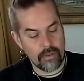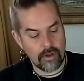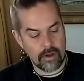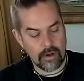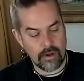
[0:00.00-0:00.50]

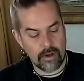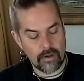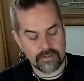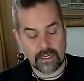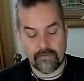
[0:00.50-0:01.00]

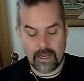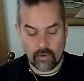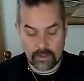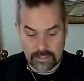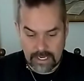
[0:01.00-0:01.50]
the
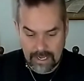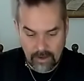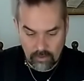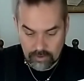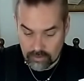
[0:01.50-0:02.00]
sunflowers, and
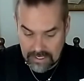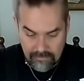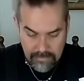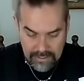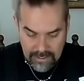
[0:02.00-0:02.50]
I don't
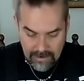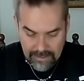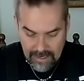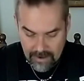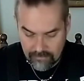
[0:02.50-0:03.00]
have many.
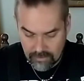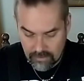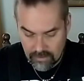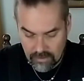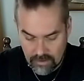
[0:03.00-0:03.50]
I have
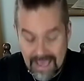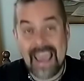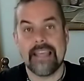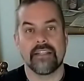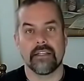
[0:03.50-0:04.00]

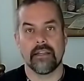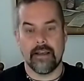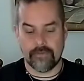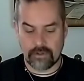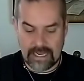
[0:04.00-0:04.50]
8
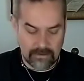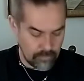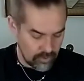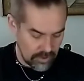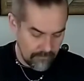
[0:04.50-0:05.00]
left. So let's
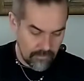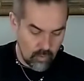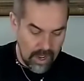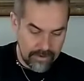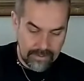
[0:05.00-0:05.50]
put
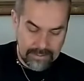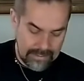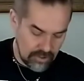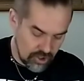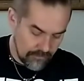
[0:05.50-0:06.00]
1 in
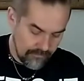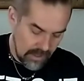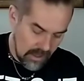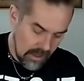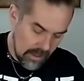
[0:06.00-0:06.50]
each,
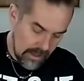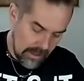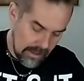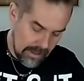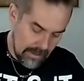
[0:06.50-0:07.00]

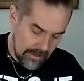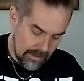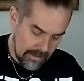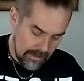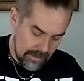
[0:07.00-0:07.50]

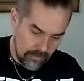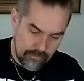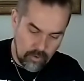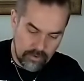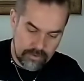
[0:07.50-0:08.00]
and
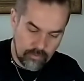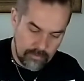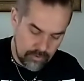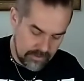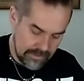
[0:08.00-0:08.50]
of course
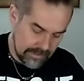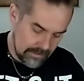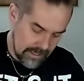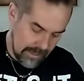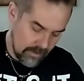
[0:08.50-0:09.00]
we put
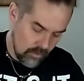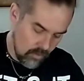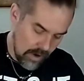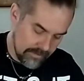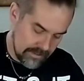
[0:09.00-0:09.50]
this like
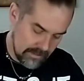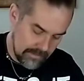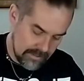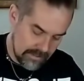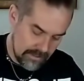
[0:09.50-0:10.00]
1
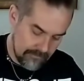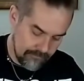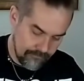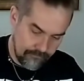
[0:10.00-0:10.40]
centimeters in.